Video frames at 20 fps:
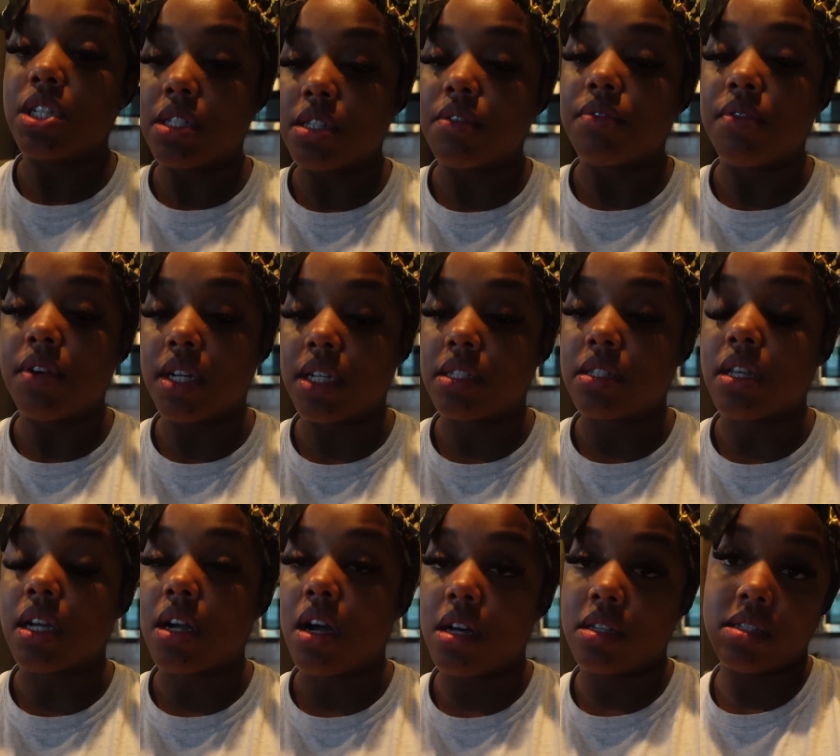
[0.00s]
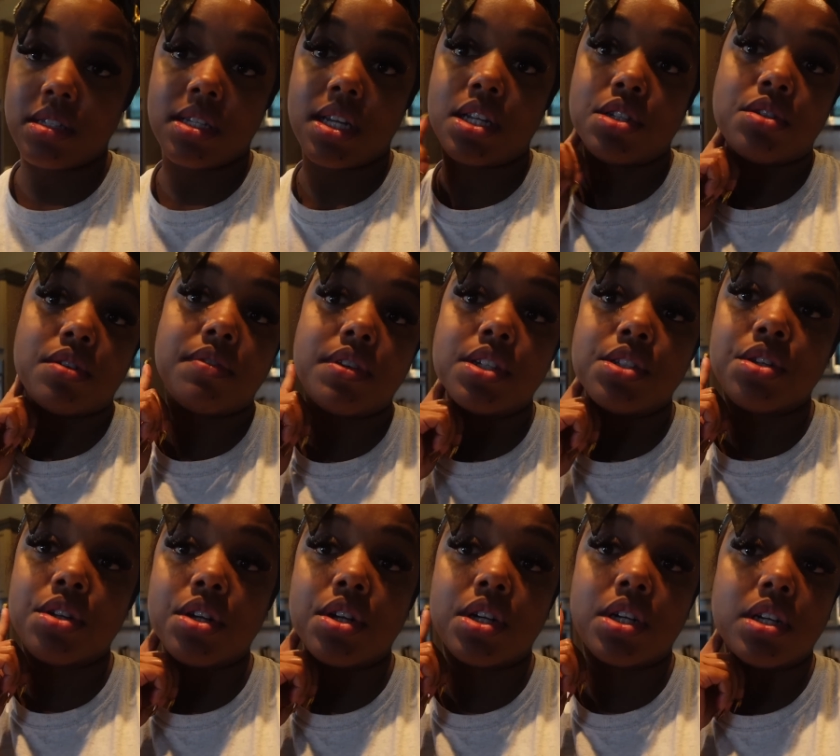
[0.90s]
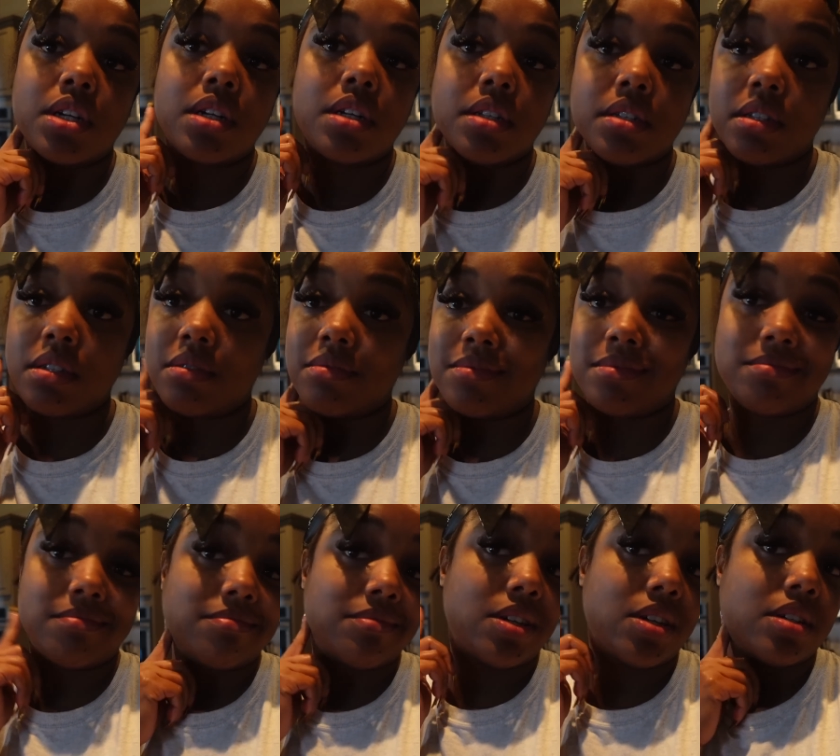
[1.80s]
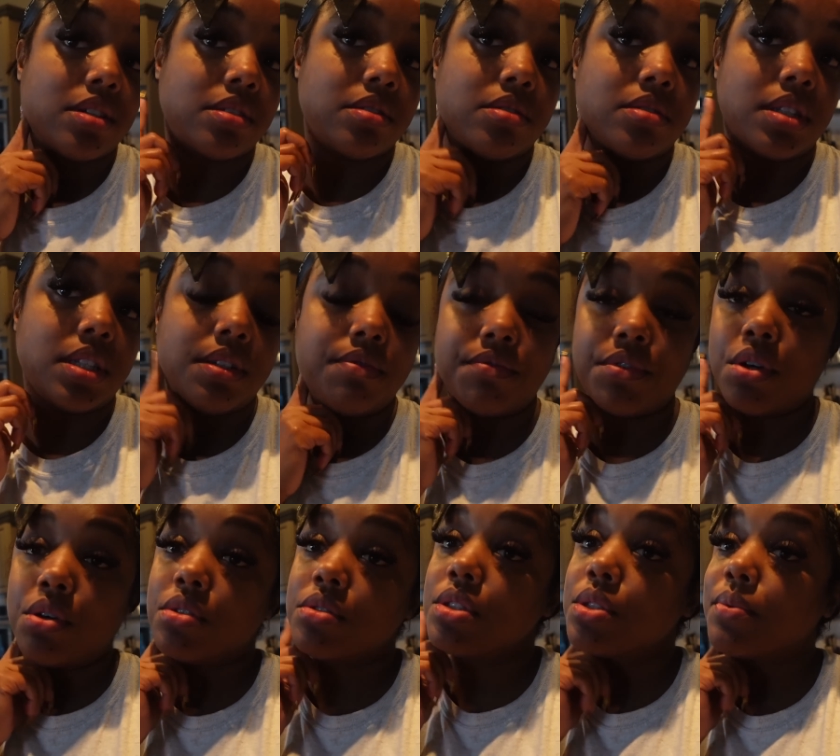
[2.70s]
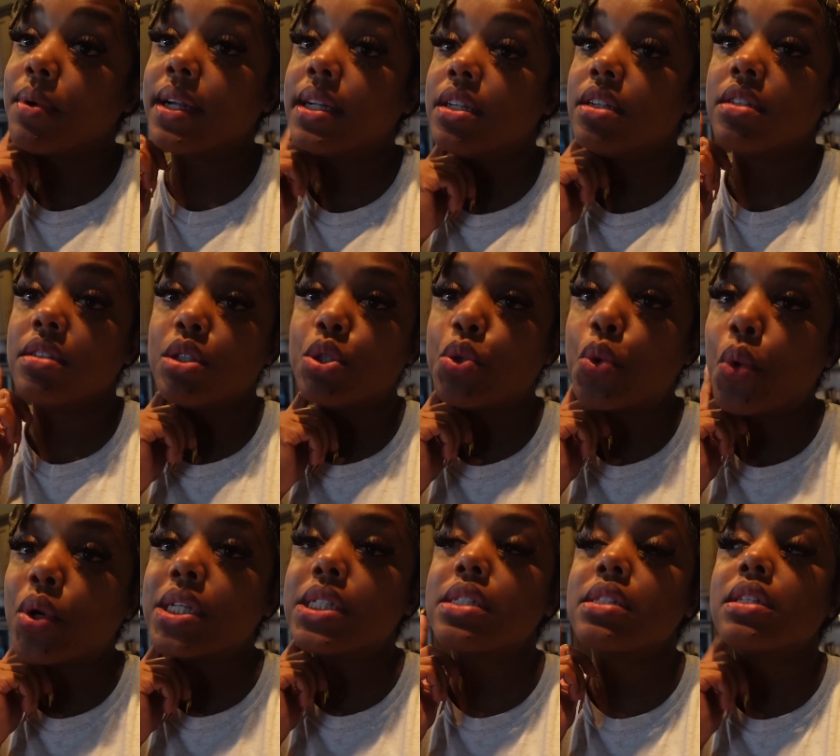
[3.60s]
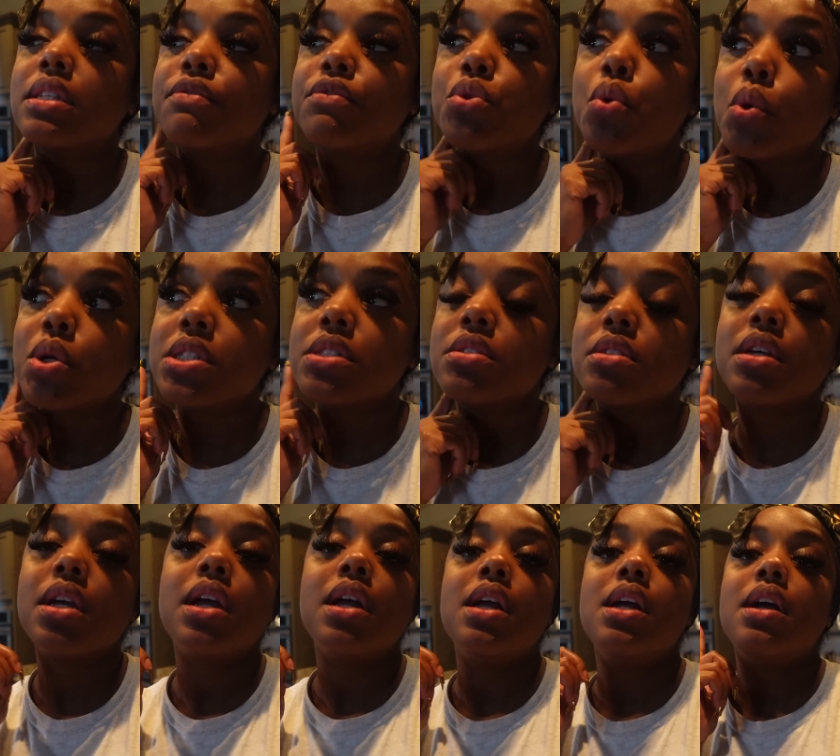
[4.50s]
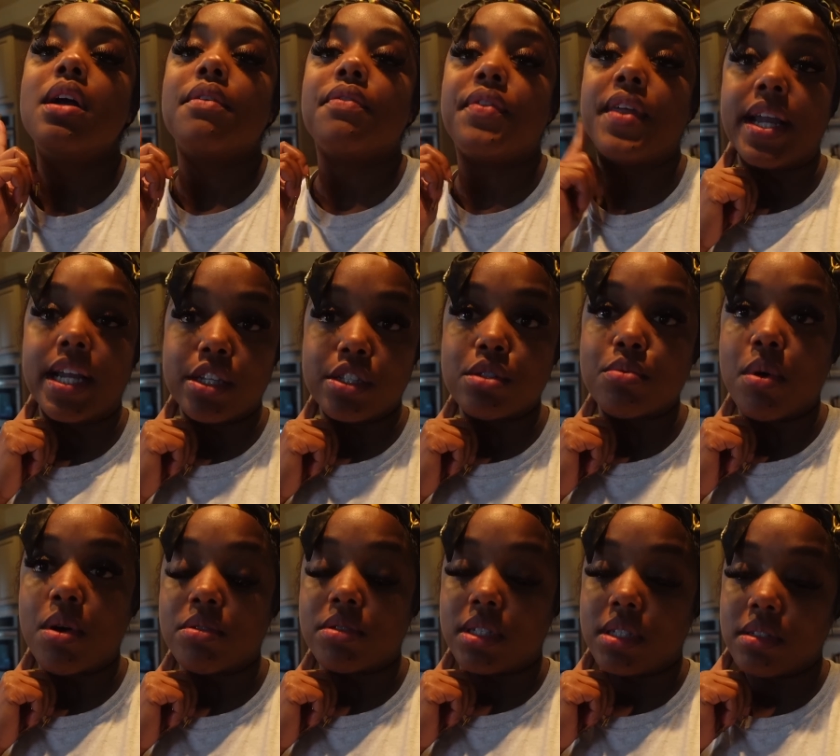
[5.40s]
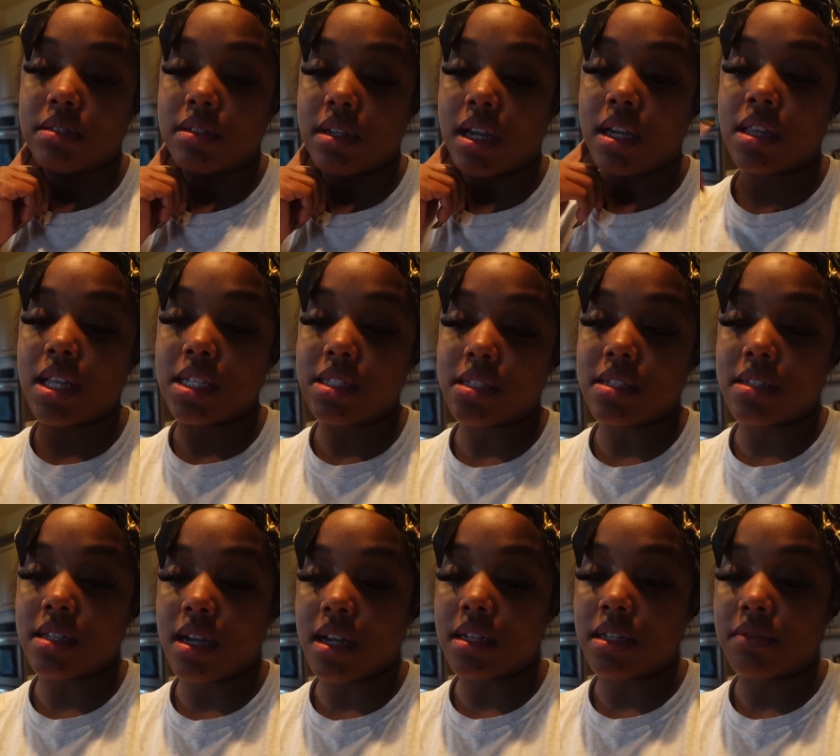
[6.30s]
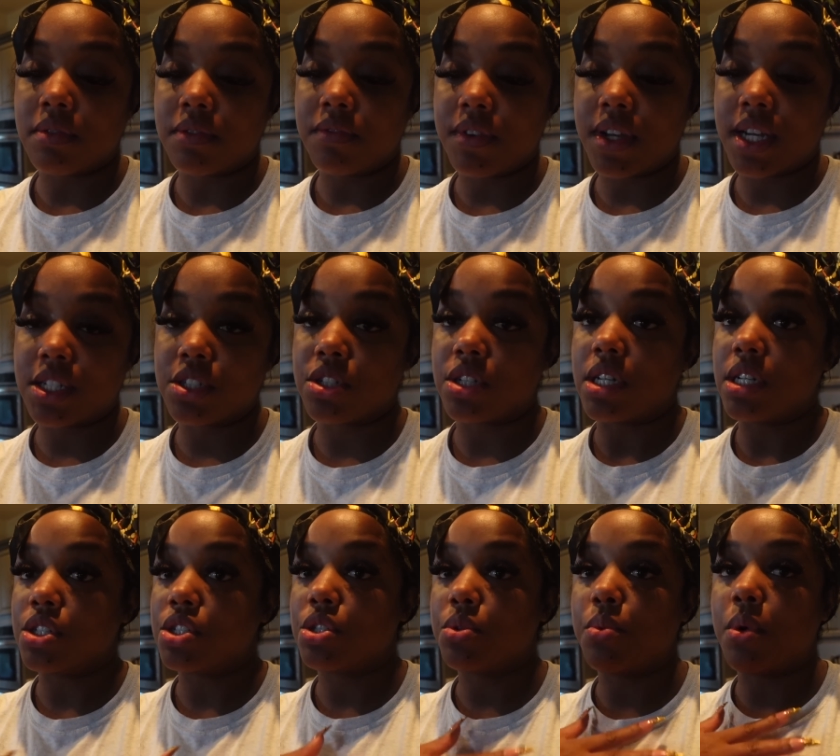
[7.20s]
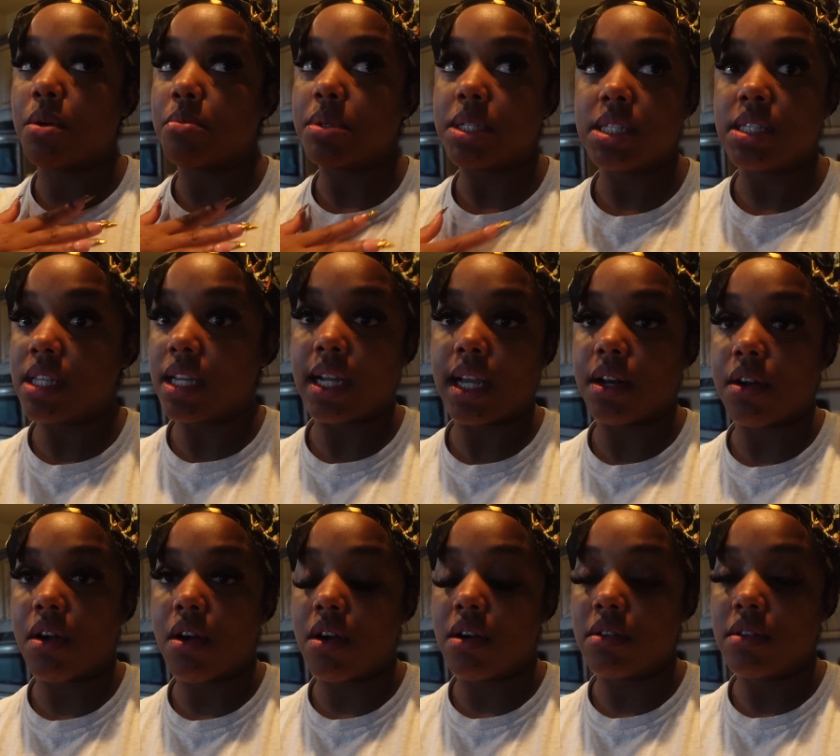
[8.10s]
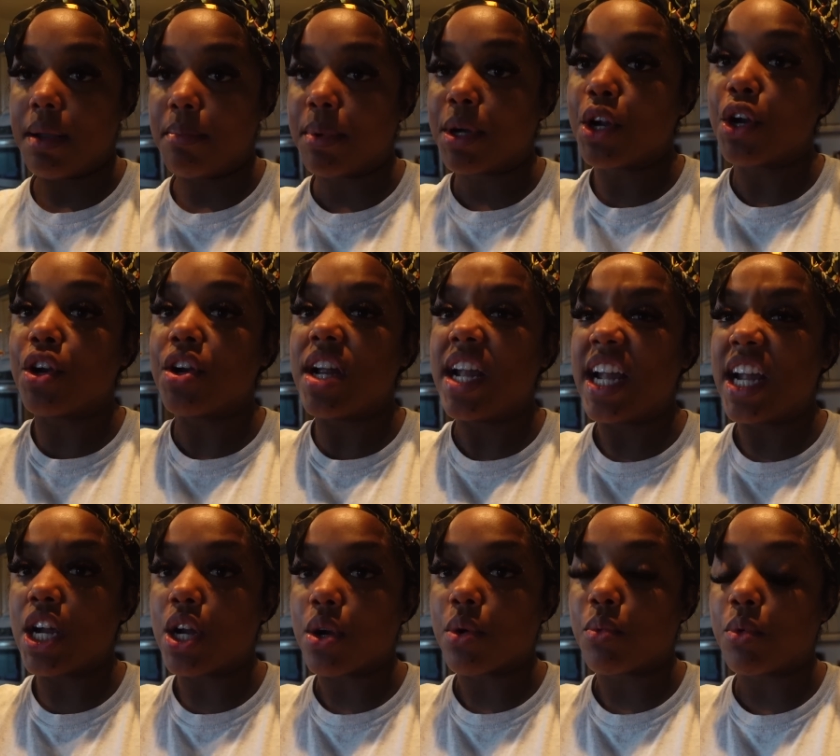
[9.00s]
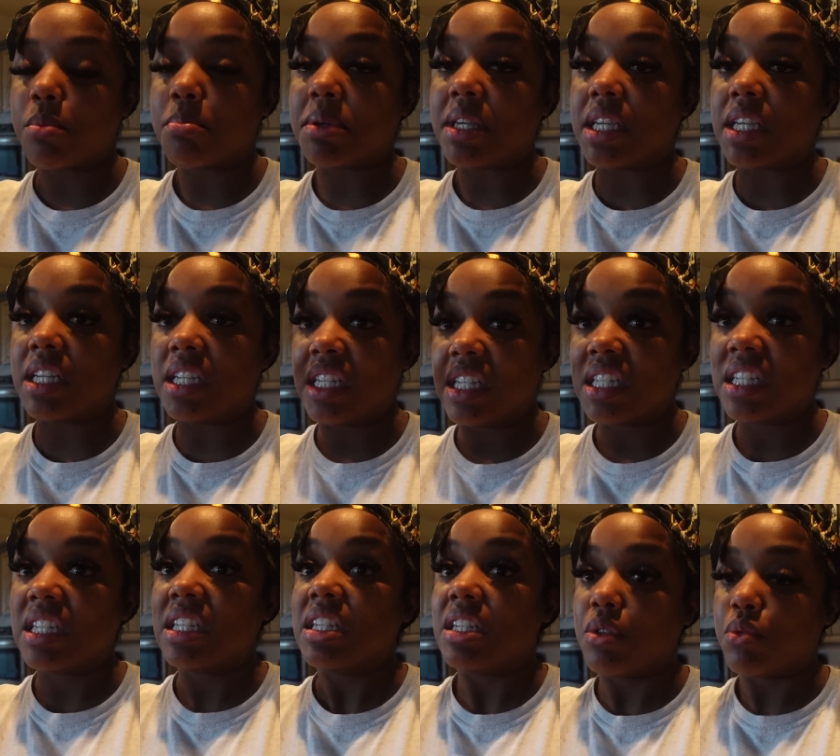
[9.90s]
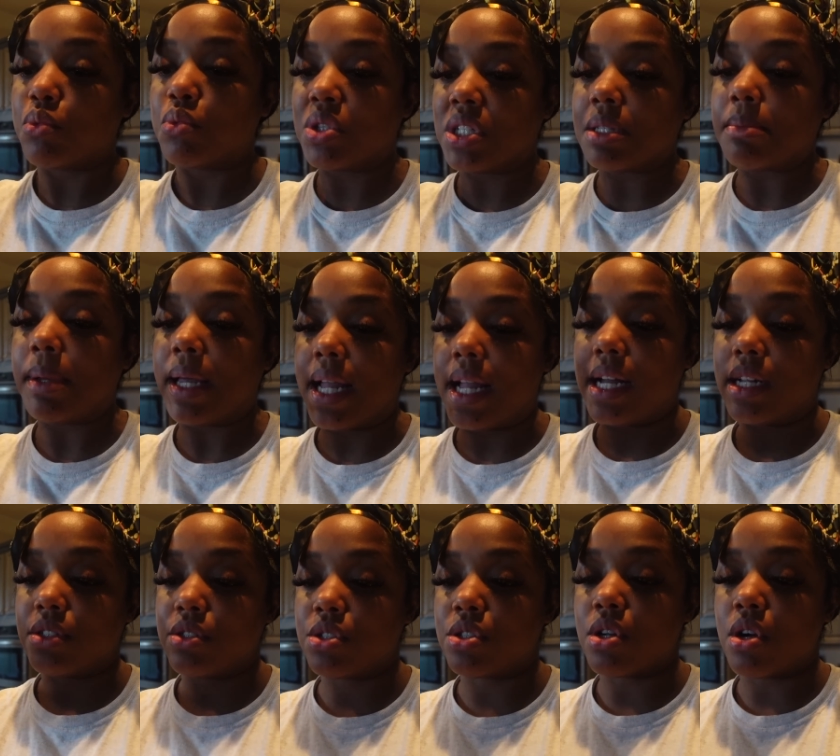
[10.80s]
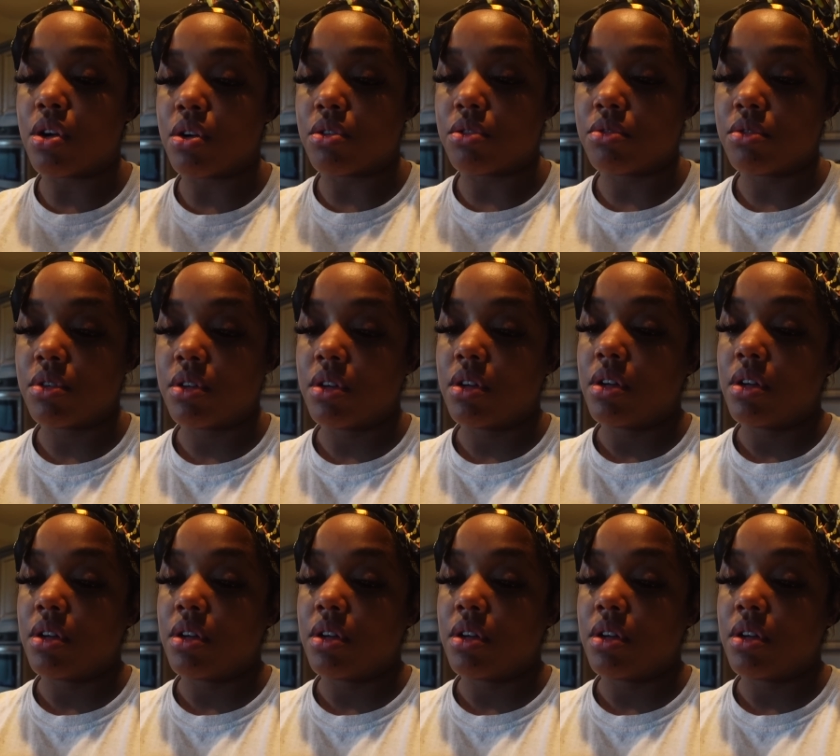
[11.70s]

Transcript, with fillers: gets a fungus that causes dandruff because her her little lymph nodes right here, nodes, lymph nodes, they get swollen, and that's a sign of infection, and she won't be sick at all. But her hair will be really bad. So